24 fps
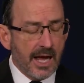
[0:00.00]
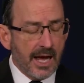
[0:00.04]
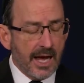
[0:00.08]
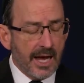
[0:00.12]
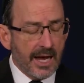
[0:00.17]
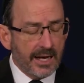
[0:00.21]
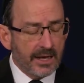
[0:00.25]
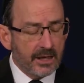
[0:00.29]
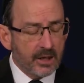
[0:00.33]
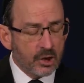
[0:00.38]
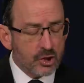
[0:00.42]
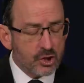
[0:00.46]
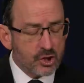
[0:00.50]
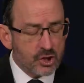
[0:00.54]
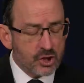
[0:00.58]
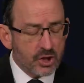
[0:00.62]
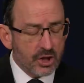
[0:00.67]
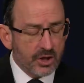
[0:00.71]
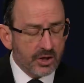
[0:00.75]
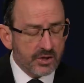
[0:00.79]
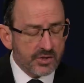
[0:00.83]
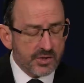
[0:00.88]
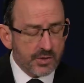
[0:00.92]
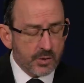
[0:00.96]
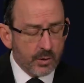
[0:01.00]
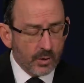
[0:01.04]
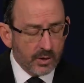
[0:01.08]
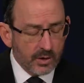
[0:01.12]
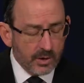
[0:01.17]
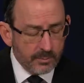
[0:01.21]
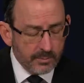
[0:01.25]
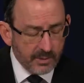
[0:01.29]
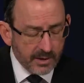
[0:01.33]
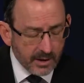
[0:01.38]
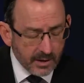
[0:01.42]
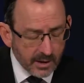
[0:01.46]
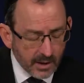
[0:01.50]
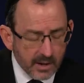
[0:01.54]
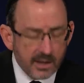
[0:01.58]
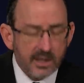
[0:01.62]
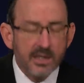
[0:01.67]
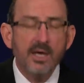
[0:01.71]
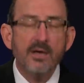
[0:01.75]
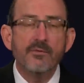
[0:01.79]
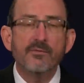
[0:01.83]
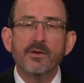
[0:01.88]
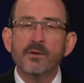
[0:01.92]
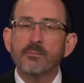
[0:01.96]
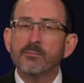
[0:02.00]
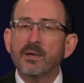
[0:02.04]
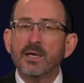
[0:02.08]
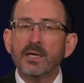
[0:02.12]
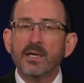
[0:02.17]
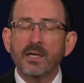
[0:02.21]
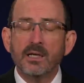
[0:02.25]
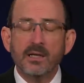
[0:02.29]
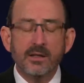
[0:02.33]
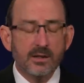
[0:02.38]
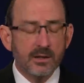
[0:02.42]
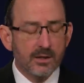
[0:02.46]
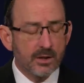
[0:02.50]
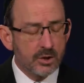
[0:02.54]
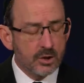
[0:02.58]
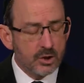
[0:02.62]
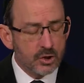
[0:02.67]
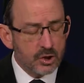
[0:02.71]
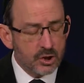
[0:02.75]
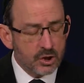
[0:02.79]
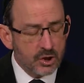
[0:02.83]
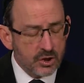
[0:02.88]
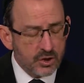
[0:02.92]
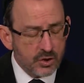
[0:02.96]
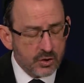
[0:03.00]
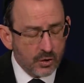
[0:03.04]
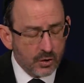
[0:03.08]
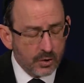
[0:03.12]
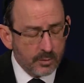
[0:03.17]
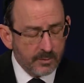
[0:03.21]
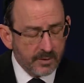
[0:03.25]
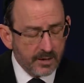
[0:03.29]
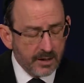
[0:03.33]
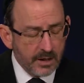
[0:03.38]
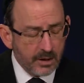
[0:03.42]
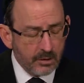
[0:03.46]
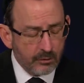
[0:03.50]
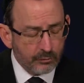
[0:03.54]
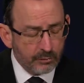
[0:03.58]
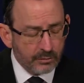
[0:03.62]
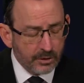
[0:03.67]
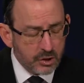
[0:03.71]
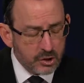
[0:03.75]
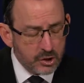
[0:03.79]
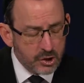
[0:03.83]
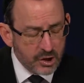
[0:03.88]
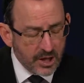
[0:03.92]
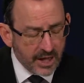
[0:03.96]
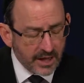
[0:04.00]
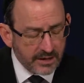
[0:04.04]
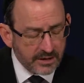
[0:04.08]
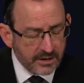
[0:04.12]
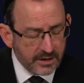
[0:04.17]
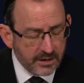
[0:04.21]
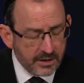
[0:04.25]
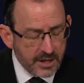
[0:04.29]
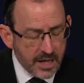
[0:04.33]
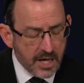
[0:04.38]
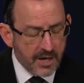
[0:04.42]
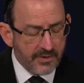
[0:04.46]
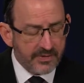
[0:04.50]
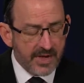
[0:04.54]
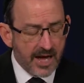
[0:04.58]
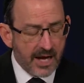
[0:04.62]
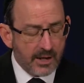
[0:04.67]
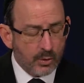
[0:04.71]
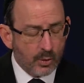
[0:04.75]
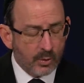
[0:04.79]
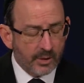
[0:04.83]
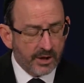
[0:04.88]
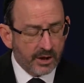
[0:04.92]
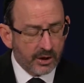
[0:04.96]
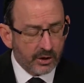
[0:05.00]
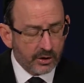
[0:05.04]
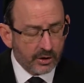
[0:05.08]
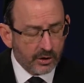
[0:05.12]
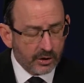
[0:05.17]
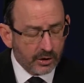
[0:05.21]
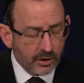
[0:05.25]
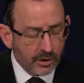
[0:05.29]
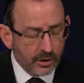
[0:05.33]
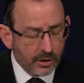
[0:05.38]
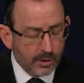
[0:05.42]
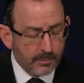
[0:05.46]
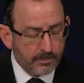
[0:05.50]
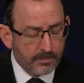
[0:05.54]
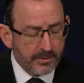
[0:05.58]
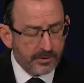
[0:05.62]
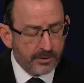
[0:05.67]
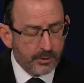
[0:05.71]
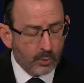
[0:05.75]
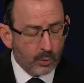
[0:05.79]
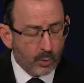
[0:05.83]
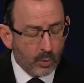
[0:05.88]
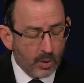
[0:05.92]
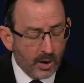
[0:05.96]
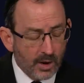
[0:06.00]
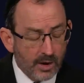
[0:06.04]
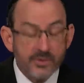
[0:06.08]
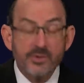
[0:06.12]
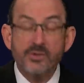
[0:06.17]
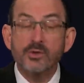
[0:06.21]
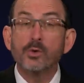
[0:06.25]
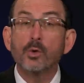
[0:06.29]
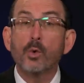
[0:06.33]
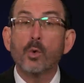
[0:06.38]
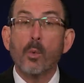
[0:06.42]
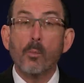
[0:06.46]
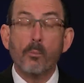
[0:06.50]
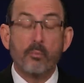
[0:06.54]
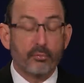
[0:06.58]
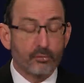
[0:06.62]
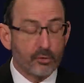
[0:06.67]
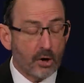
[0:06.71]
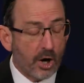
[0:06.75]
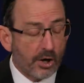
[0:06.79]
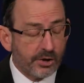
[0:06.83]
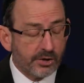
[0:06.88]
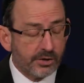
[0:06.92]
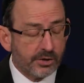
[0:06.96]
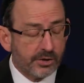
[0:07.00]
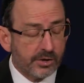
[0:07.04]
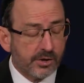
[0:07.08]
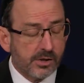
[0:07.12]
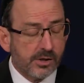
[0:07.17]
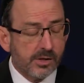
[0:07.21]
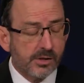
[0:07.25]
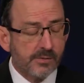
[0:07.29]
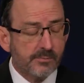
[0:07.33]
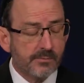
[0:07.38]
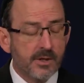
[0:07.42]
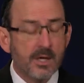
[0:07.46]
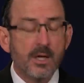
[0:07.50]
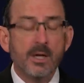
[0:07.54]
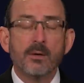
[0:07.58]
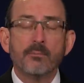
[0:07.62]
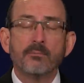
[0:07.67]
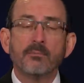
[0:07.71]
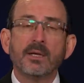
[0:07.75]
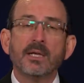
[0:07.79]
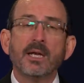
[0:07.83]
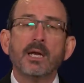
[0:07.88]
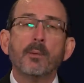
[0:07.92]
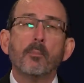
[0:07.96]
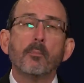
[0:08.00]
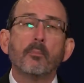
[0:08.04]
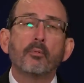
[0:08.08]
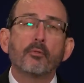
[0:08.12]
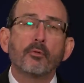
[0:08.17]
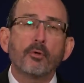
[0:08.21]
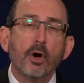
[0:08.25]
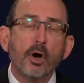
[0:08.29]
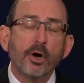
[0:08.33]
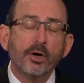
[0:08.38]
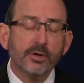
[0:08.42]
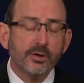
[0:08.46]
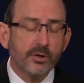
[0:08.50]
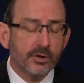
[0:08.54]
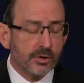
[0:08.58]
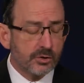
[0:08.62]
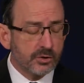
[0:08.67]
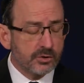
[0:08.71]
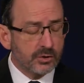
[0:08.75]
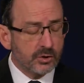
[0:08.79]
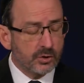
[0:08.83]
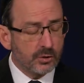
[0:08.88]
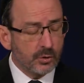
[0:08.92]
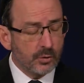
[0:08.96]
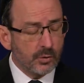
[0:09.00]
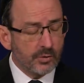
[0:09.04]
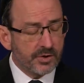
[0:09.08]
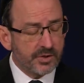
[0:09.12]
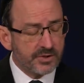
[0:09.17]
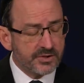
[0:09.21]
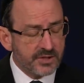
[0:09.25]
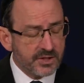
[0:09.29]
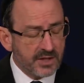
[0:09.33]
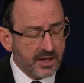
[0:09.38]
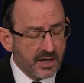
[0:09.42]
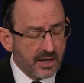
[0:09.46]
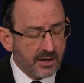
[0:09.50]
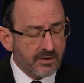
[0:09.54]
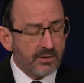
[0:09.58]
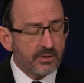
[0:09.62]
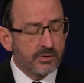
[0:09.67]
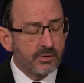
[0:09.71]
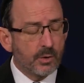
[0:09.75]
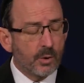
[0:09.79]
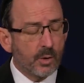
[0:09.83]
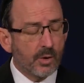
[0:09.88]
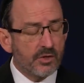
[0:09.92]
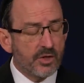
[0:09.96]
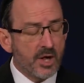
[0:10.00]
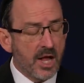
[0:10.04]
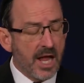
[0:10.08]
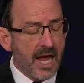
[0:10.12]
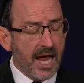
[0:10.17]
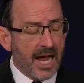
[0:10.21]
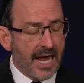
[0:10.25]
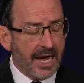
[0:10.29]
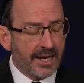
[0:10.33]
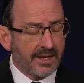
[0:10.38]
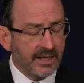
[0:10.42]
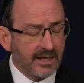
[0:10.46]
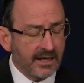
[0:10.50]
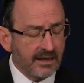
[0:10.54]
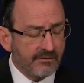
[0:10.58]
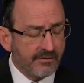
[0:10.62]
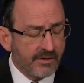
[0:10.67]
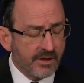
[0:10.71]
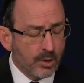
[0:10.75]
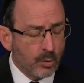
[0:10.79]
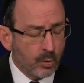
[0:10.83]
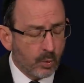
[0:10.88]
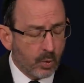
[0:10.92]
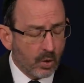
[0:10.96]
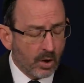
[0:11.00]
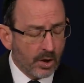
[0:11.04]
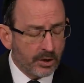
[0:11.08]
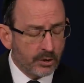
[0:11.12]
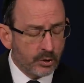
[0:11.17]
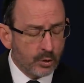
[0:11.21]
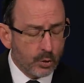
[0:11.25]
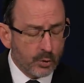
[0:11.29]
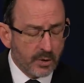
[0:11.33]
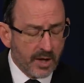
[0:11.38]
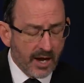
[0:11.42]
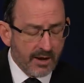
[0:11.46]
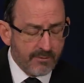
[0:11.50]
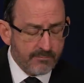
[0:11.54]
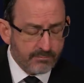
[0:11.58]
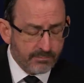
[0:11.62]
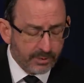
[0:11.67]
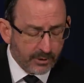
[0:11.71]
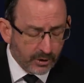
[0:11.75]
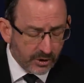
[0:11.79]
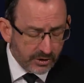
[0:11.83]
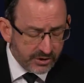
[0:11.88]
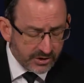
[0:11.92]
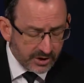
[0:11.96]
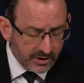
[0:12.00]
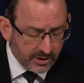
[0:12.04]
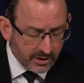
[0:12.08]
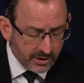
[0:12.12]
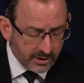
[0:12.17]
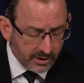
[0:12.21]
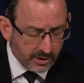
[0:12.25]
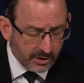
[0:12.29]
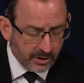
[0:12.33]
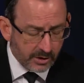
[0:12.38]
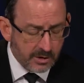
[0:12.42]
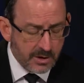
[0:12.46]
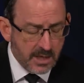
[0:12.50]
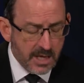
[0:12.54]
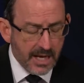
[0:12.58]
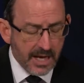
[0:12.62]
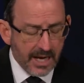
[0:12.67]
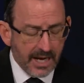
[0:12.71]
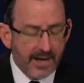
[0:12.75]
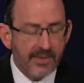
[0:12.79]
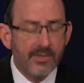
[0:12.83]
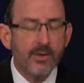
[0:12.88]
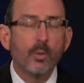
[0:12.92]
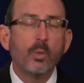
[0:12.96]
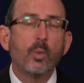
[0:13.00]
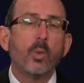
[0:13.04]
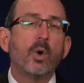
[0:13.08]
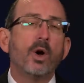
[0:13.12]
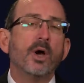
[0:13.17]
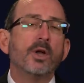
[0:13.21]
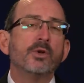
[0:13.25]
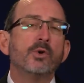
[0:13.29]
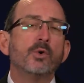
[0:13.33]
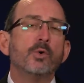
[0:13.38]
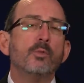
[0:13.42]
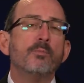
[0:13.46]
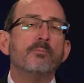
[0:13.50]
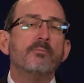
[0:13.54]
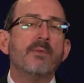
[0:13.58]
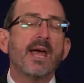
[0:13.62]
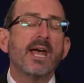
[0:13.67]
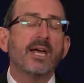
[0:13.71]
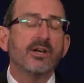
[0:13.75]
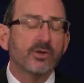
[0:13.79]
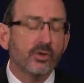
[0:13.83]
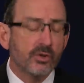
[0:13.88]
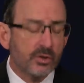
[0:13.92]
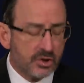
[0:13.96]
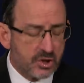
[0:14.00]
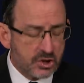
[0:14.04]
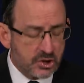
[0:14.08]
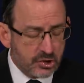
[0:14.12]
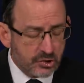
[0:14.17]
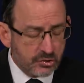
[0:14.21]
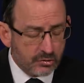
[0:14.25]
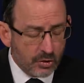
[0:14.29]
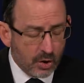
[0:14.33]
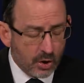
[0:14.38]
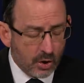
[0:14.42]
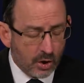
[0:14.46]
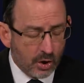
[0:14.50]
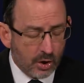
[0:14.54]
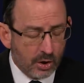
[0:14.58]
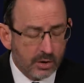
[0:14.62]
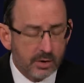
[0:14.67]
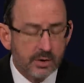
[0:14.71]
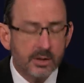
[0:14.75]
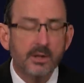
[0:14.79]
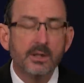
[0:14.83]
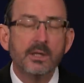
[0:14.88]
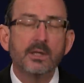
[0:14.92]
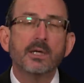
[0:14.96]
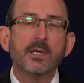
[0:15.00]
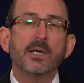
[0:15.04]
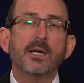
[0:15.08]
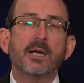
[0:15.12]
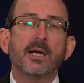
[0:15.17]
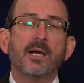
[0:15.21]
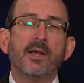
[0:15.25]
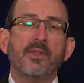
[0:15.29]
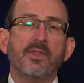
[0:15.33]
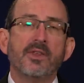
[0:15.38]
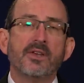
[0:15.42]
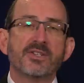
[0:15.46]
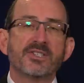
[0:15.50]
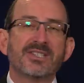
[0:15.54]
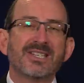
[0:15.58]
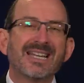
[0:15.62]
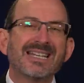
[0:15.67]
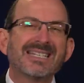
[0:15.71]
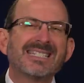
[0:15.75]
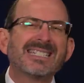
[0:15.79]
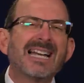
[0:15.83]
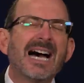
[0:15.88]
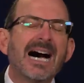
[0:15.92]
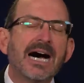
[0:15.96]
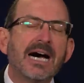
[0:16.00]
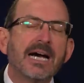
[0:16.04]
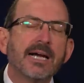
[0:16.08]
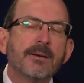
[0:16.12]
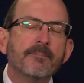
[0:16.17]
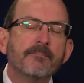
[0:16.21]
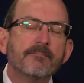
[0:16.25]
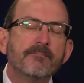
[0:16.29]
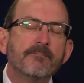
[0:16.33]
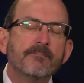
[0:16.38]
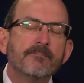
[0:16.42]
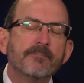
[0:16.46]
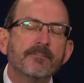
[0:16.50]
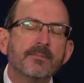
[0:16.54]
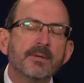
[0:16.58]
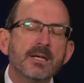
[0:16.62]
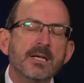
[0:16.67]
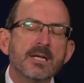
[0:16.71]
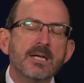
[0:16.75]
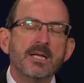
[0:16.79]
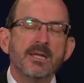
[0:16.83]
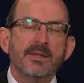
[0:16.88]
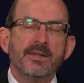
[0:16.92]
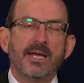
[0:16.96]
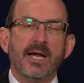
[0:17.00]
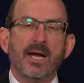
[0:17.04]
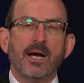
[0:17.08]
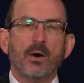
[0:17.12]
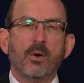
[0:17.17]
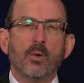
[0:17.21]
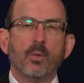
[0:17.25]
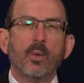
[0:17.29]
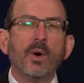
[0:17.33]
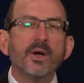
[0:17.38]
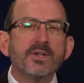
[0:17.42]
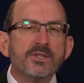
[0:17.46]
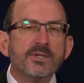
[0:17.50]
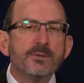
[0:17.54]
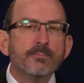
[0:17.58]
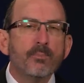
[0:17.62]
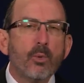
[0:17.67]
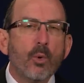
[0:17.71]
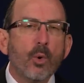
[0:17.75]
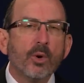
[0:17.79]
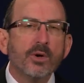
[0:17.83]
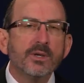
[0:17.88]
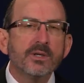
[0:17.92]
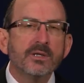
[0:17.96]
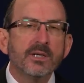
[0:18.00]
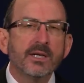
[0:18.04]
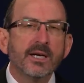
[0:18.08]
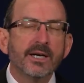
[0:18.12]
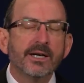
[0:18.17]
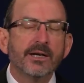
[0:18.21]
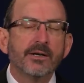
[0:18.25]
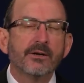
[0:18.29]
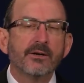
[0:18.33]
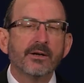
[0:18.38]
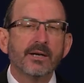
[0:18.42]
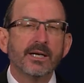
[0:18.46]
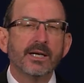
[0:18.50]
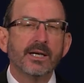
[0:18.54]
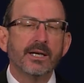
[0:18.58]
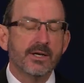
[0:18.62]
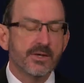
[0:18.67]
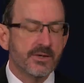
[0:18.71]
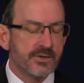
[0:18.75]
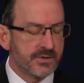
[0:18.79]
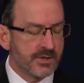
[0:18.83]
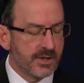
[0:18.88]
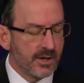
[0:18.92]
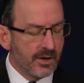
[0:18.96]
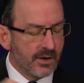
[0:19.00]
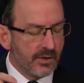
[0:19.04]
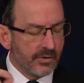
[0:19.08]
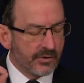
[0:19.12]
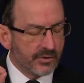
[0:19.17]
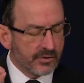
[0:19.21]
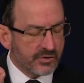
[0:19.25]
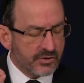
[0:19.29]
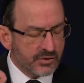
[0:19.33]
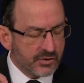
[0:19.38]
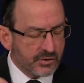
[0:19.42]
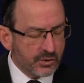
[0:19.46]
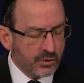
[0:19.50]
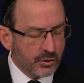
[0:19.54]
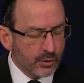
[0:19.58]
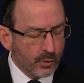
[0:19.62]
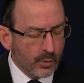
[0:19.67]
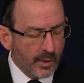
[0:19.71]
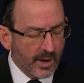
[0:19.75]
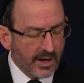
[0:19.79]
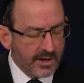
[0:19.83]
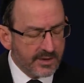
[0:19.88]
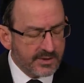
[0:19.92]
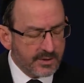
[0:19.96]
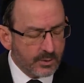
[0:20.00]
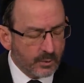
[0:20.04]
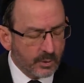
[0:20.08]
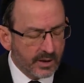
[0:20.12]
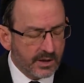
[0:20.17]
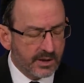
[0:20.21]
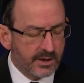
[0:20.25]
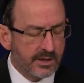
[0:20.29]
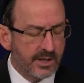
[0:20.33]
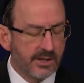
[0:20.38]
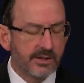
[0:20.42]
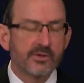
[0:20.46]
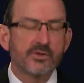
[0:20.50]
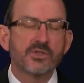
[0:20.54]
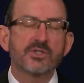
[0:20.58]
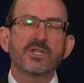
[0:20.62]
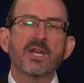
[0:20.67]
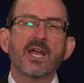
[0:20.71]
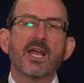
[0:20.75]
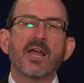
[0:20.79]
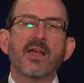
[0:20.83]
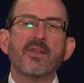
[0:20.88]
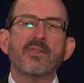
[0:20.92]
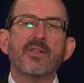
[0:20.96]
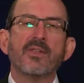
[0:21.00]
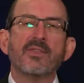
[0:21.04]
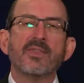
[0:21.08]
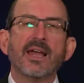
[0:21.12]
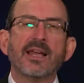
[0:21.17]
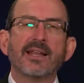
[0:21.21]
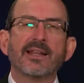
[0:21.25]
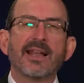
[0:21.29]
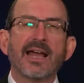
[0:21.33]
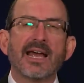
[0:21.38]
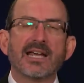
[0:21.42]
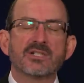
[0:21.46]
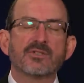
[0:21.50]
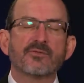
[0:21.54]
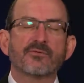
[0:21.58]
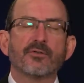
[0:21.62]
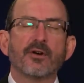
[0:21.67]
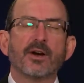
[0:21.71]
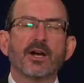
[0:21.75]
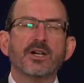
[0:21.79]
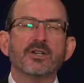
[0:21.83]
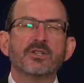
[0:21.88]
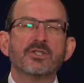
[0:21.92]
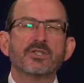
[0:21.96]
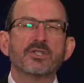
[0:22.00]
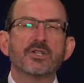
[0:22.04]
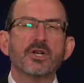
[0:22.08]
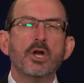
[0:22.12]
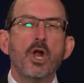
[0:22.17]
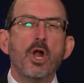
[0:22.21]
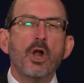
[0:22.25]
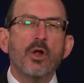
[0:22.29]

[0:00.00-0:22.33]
And she is going to be given, meaning she's going to be rejected. Not only her, but the ones who brought her, meaning brought her to this king of the north, and even the one who gave birth to her, and the one who made her strong in this time. Now, what's important here is there's two ways that we can understand that last phrase.